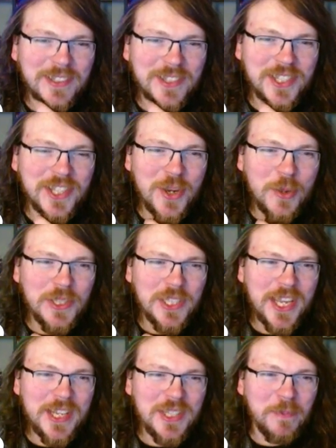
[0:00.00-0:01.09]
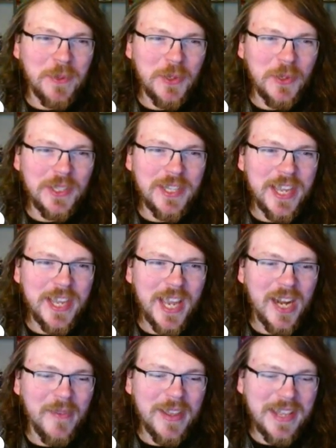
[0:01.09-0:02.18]
Sanosuke's build in the
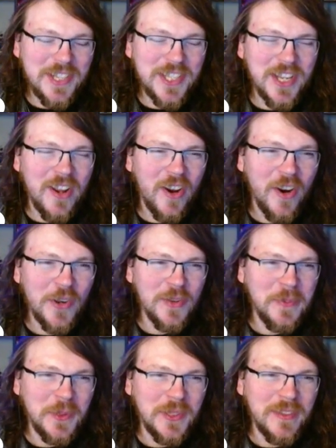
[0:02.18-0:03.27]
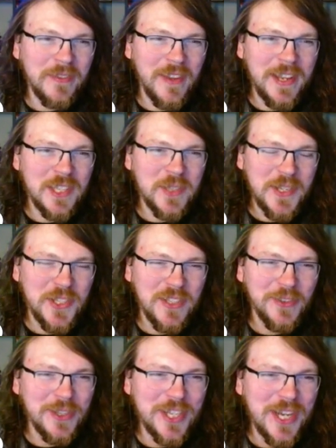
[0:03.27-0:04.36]
anime, that's just a hard build to find, especially
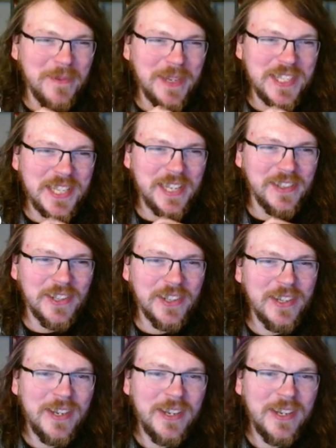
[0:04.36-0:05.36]
for a Japanese actor.